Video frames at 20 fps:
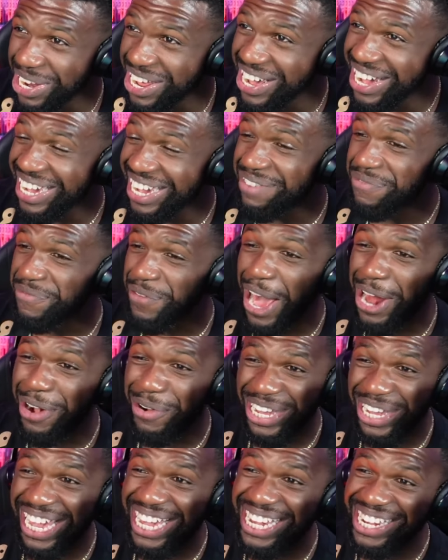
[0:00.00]
Look,
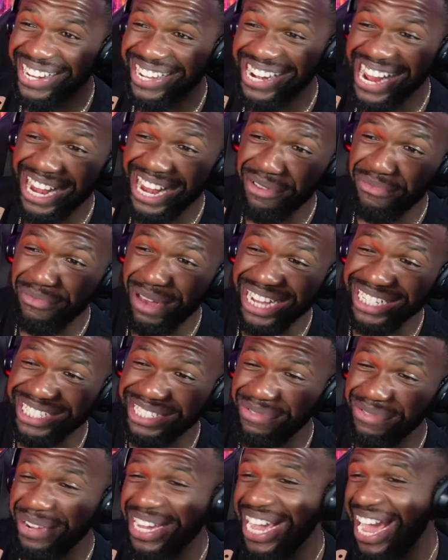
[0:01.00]
fodder getting good
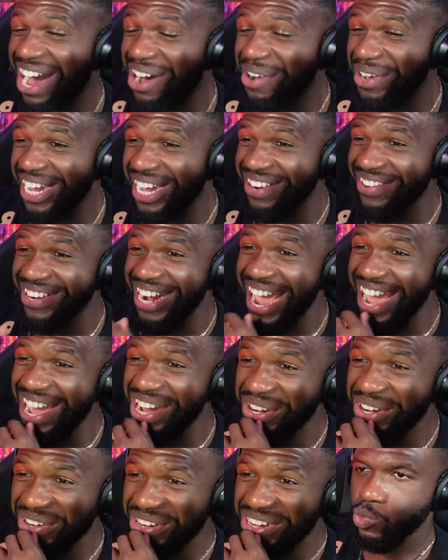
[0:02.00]
animation. We out here
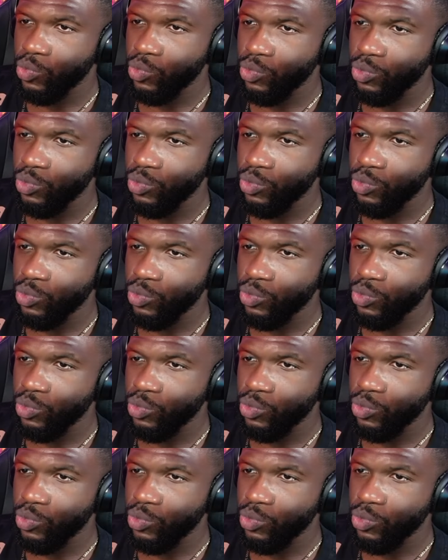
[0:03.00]
now.